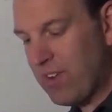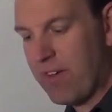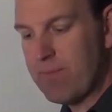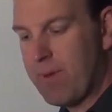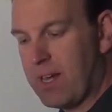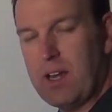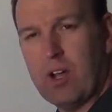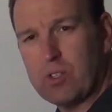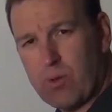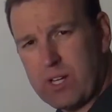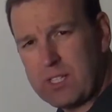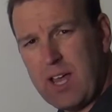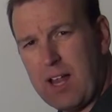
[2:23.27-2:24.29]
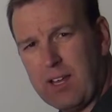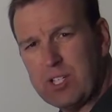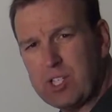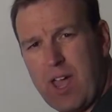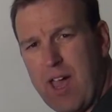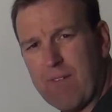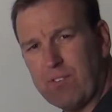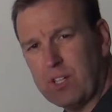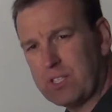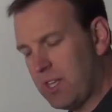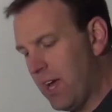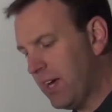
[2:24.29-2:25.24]
Everybody knows what a solid shaft
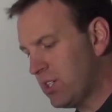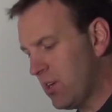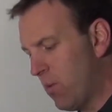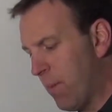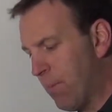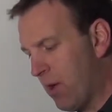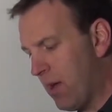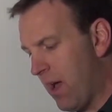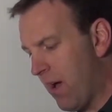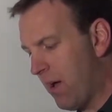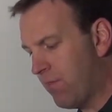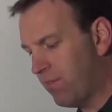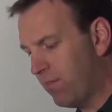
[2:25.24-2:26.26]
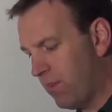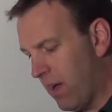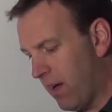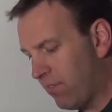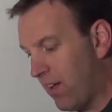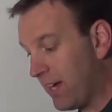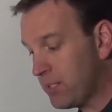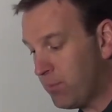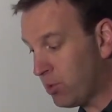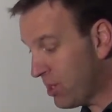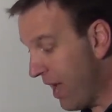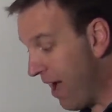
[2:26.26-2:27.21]
looks like, so we put a
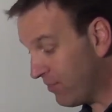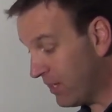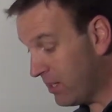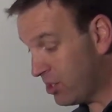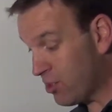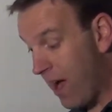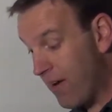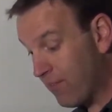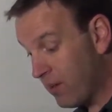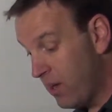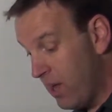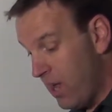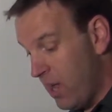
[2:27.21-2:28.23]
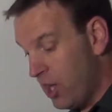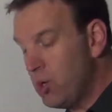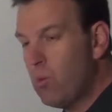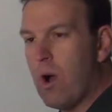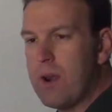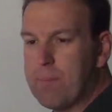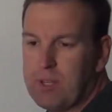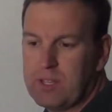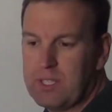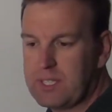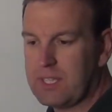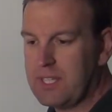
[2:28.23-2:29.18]
flexible shaft in the driver. You want to put
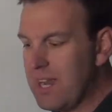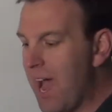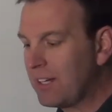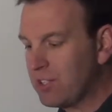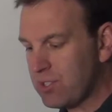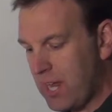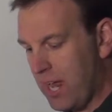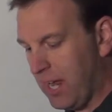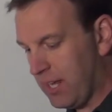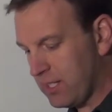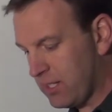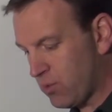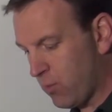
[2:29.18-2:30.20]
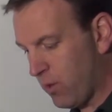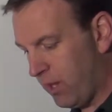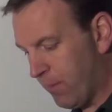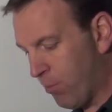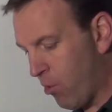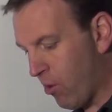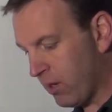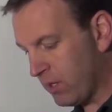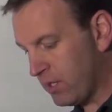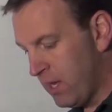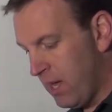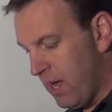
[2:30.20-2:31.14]
this in the doctor's hands. It's real
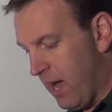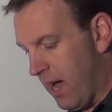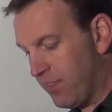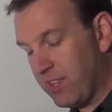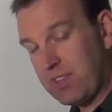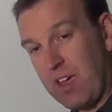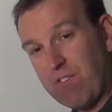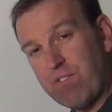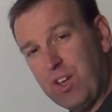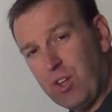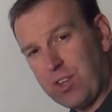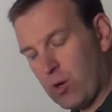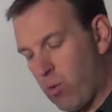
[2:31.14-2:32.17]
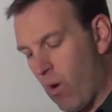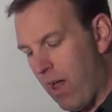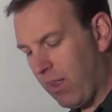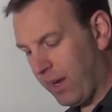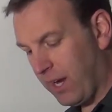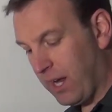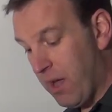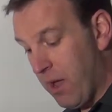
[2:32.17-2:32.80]
important that they feel the quality.